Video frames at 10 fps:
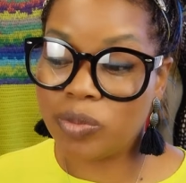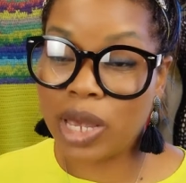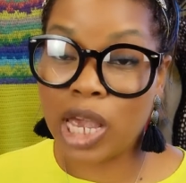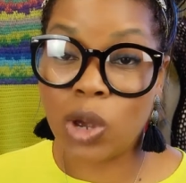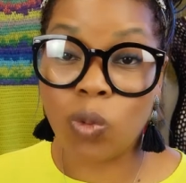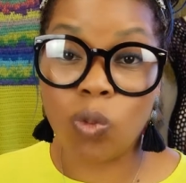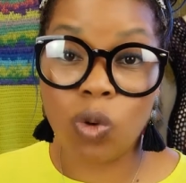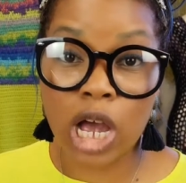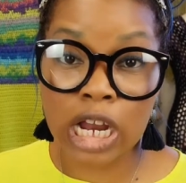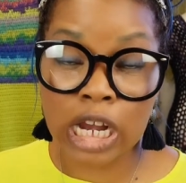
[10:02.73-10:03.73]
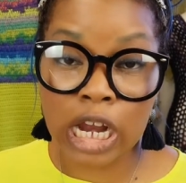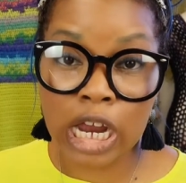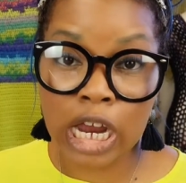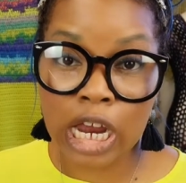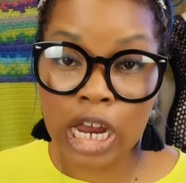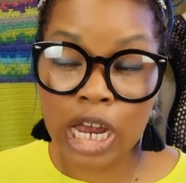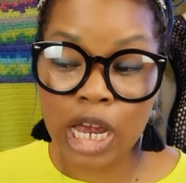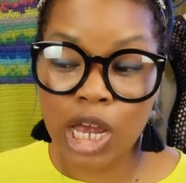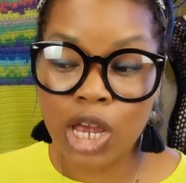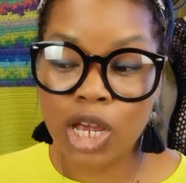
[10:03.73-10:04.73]
from a 1
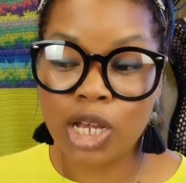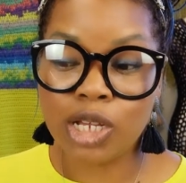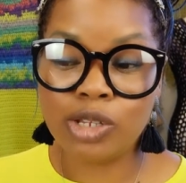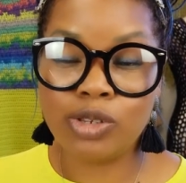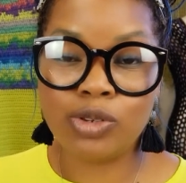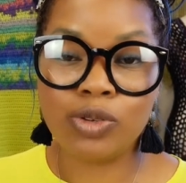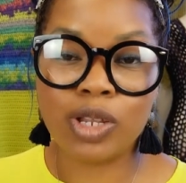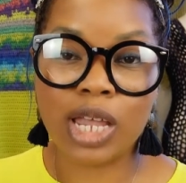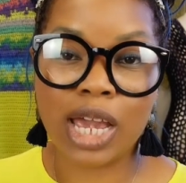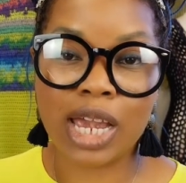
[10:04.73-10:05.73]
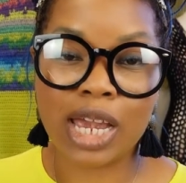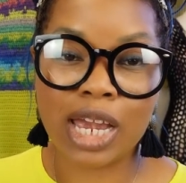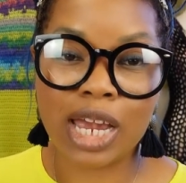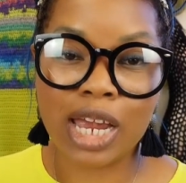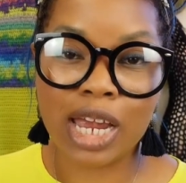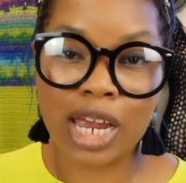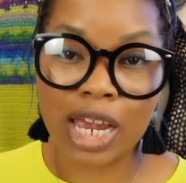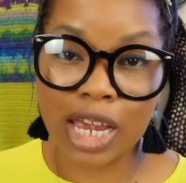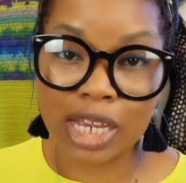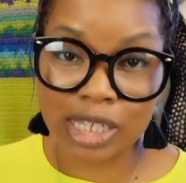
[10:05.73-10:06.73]
to like
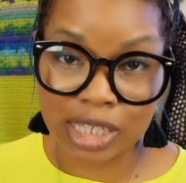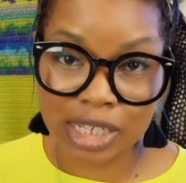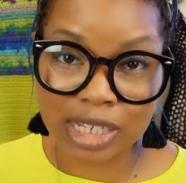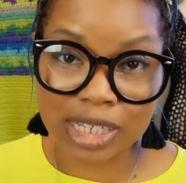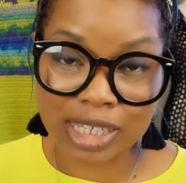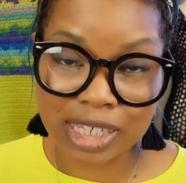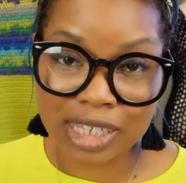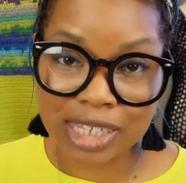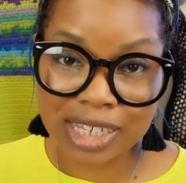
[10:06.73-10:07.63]
a 6.